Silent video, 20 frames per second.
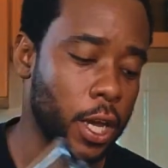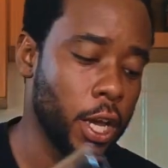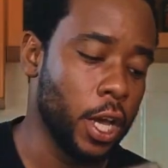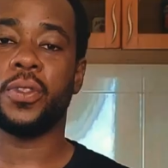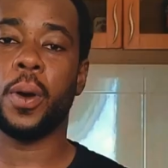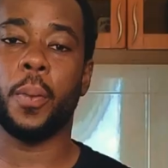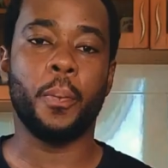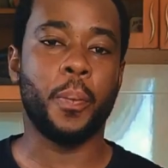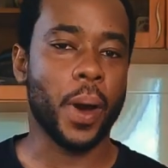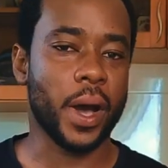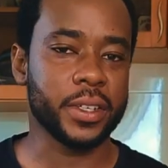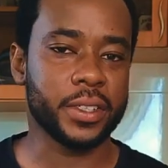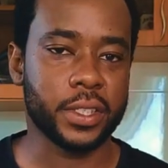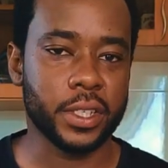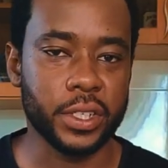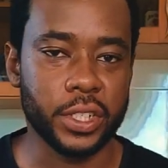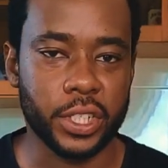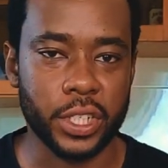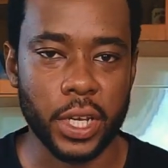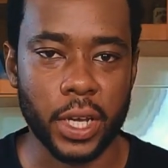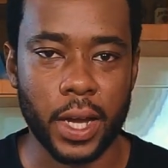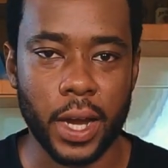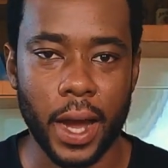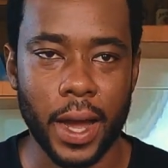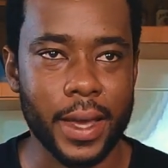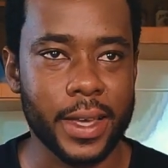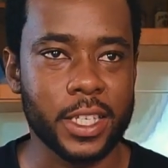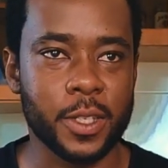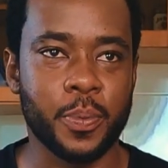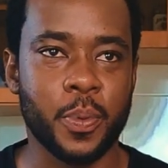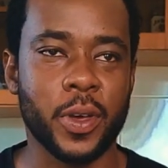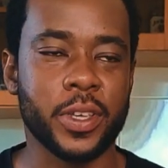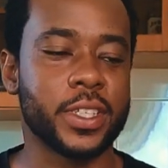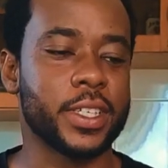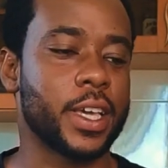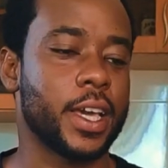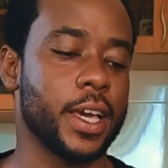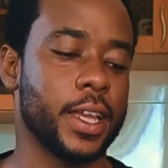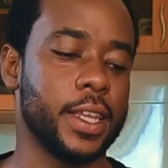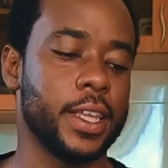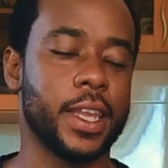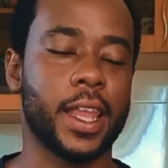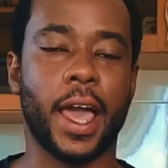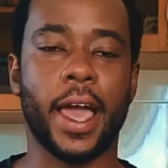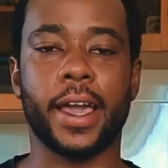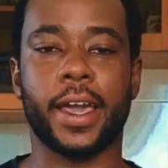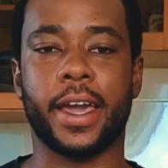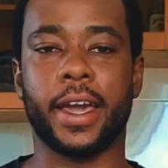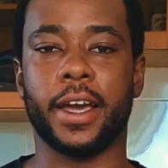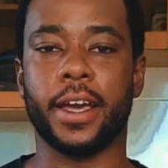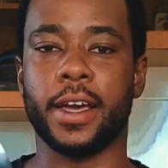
So the Boston shaker is basically like